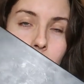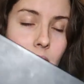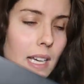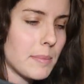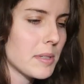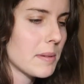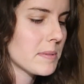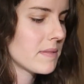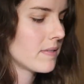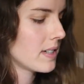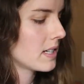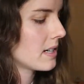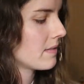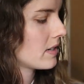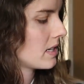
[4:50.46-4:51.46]
Laptop's
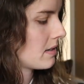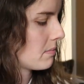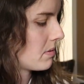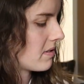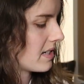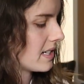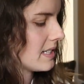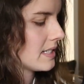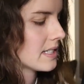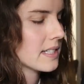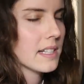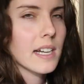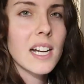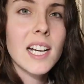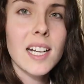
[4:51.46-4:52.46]
very, very
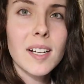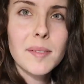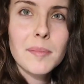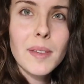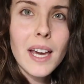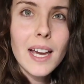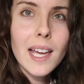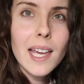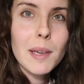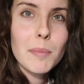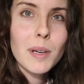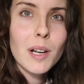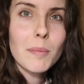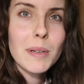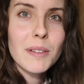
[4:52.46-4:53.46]
important. Um, I
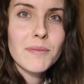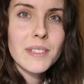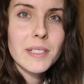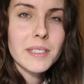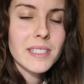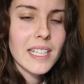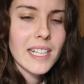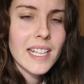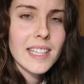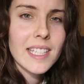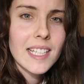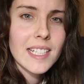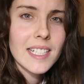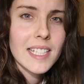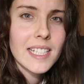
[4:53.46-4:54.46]
put all my field data at
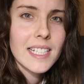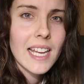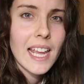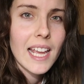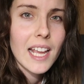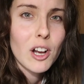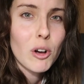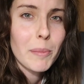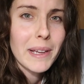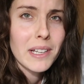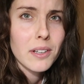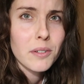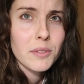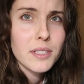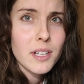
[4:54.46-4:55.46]
the end of the day, all my
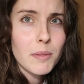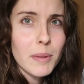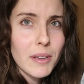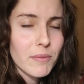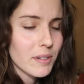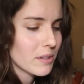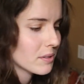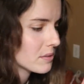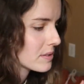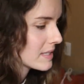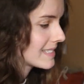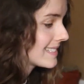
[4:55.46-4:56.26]
notes, all my photos